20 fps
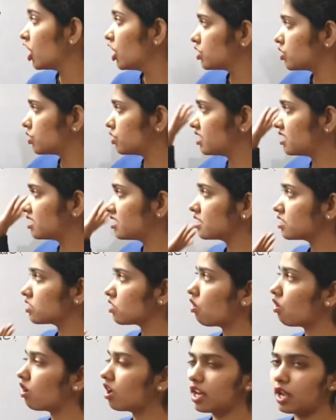So, this is
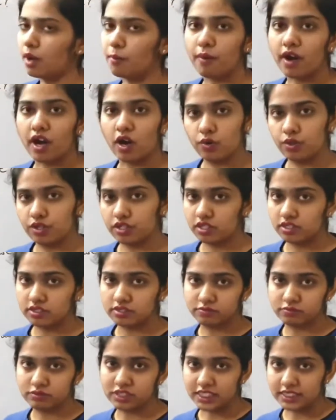all
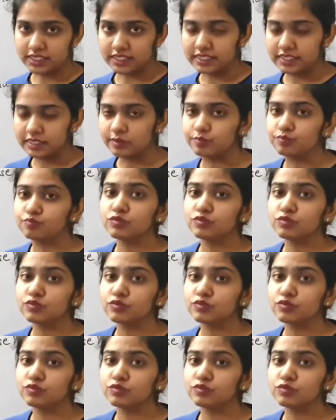about this.